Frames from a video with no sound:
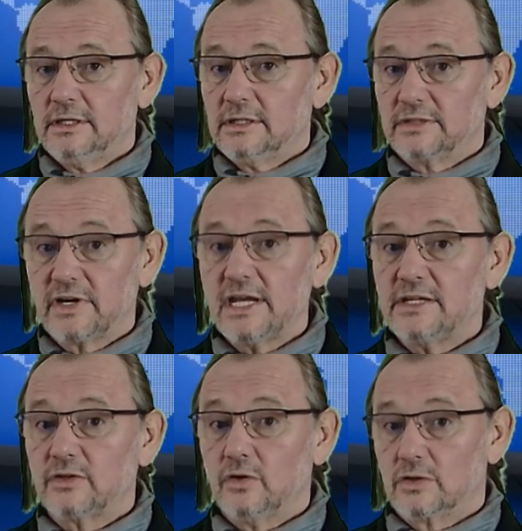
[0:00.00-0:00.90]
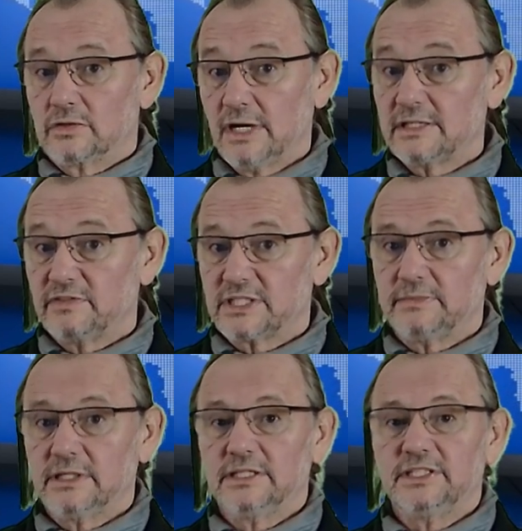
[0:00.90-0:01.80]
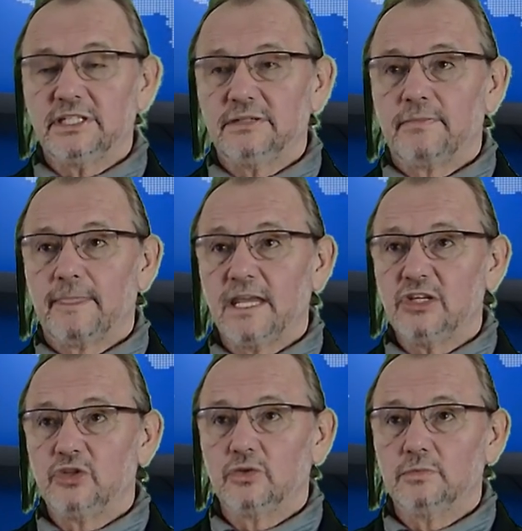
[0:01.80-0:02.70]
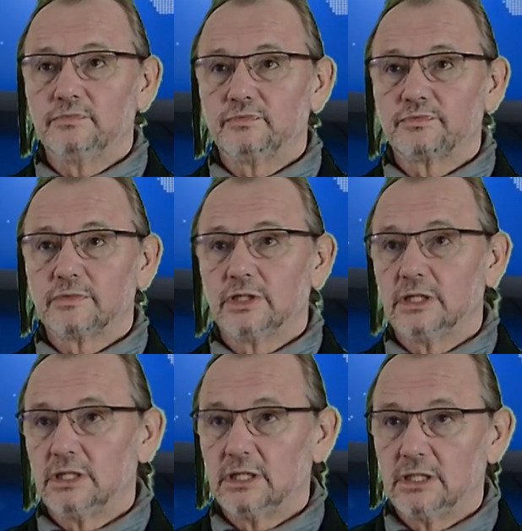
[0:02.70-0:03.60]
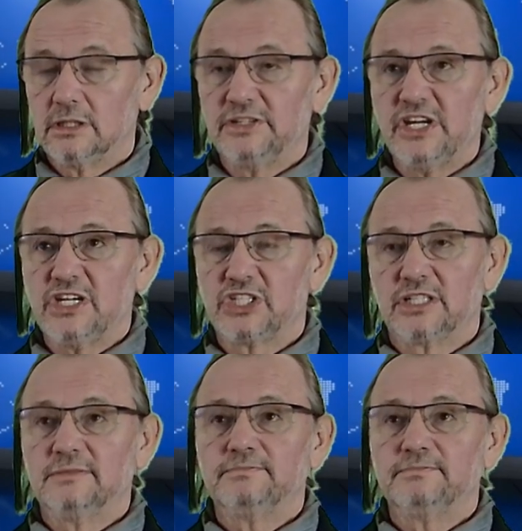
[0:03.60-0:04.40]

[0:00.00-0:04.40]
great or greater visibility into lineation.